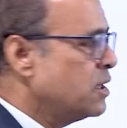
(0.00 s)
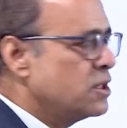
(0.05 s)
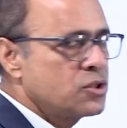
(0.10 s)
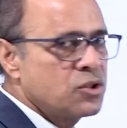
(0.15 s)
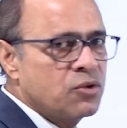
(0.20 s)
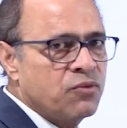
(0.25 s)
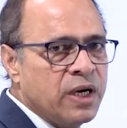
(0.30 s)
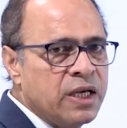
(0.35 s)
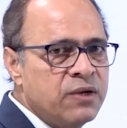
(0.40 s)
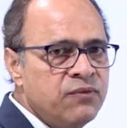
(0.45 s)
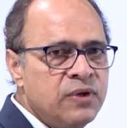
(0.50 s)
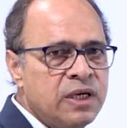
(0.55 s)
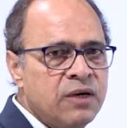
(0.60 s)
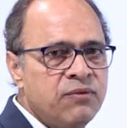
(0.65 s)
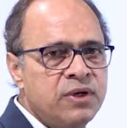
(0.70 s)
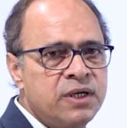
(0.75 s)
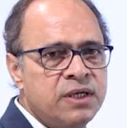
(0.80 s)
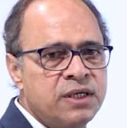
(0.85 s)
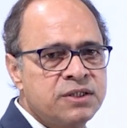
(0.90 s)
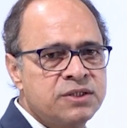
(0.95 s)
So why we have
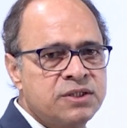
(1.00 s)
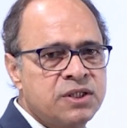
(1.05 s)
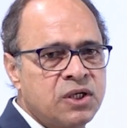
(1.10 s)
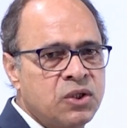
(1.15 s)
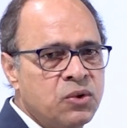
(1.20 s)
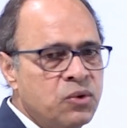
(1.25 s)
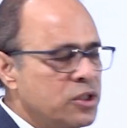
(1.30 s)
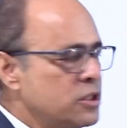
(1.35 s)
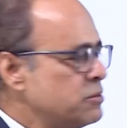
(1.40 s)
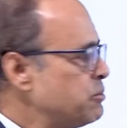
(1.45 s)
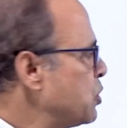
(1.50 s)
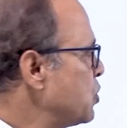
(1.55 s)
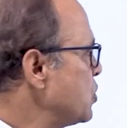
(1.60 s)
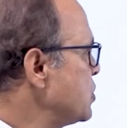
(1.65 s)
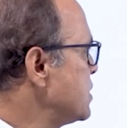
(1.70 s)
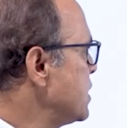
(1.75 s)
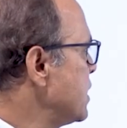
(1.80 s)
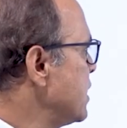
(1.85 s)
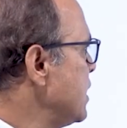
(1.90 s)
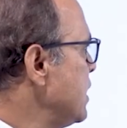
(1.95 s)
written securities? Because
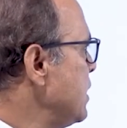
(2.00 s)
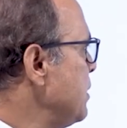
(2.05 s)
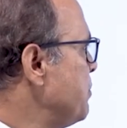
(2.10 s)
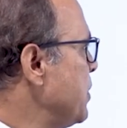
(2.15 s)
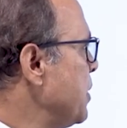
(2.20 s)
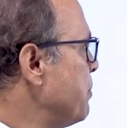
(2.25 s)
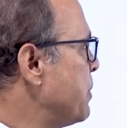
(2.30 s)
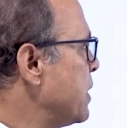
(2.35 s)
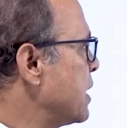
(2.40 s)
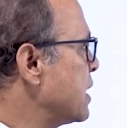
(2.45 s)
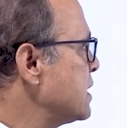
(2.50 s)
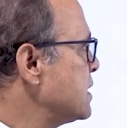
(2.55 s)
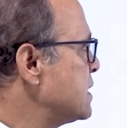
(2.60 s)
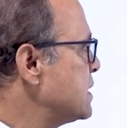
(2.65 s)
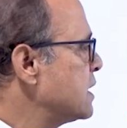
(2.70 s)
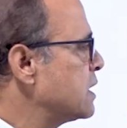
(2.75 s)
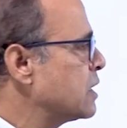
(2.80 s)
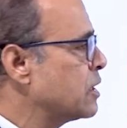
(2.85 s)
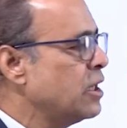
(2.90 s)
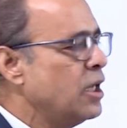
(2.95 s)
generally people
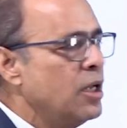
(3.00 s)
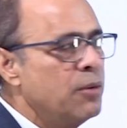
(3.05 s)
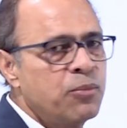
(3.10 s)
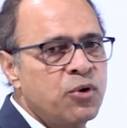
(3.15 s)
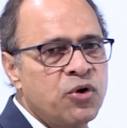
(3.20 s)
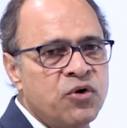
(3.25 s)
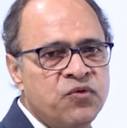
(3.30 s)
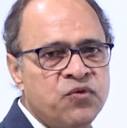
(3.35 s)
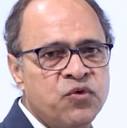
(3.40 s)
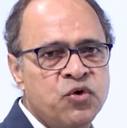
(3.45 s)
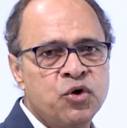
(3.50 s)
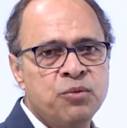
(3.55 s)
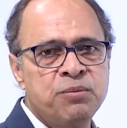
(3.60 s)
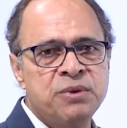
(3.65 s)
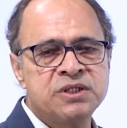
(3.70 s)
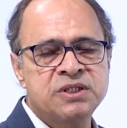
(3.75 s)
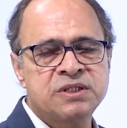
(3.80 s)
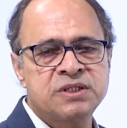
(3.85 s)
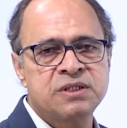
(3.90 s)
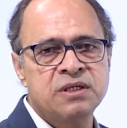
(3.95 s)
consider portfolio
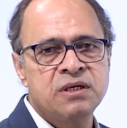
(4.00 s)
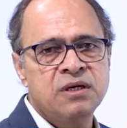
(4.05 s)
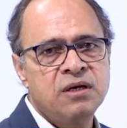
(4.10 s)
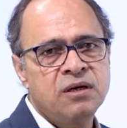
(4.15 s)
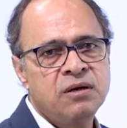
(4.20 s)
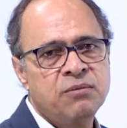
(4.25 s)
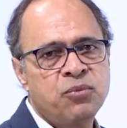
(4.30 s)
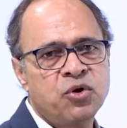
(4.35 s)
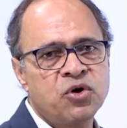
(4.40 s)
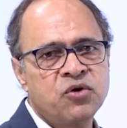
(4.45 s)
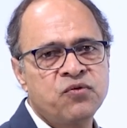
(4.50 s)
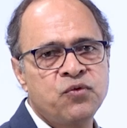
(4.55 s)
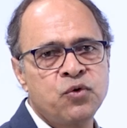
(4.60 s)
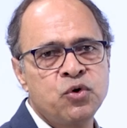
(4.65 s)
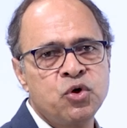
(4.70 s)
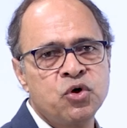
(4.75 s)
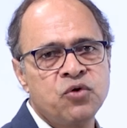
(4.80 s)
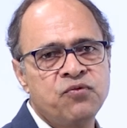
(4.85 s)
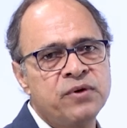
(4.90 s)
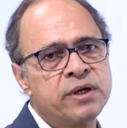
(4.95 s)
means
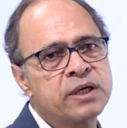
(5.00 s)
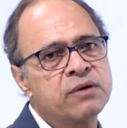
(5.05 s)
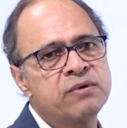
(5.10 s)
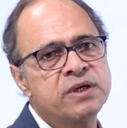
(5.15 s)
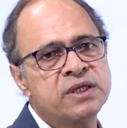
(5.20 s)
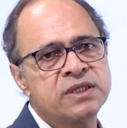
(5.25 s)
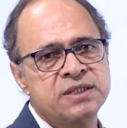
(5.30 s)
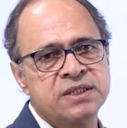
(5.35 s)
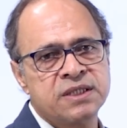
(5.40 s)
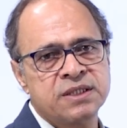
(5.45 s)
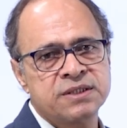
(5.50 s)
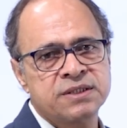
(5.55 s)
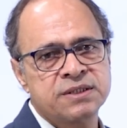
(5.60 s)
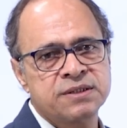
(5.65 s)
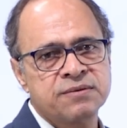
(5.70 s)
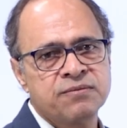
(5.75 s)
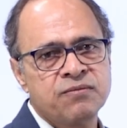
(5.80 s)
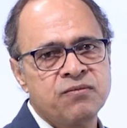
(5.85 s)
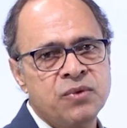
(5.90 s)
portfolio of equity shares.